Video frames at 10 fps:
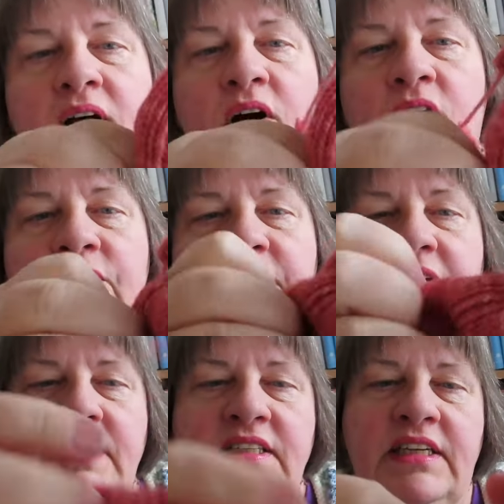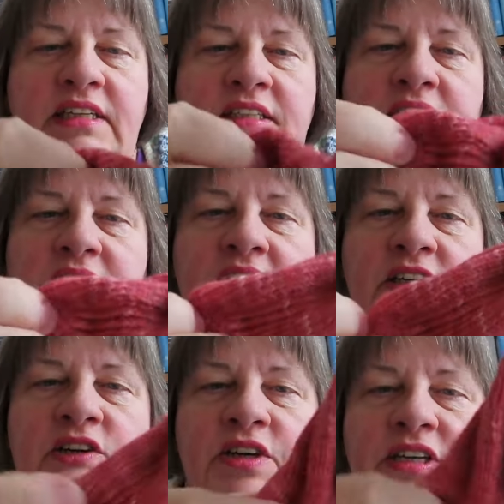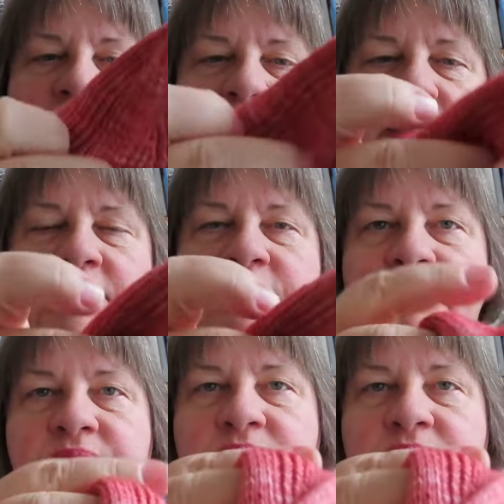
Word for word: All the gusset increasing